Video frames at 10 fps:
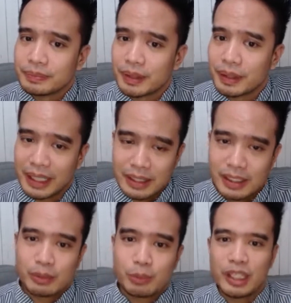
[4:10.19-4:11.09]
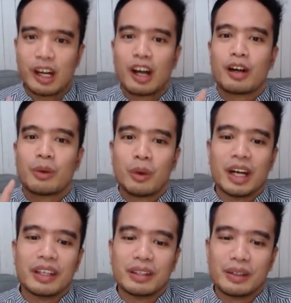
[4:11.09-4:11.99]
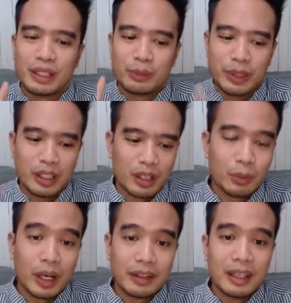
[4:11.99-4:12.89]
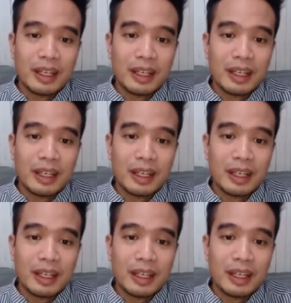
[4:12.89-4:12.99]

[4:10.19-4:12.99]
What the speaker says: All right, because we are one, right? We are one.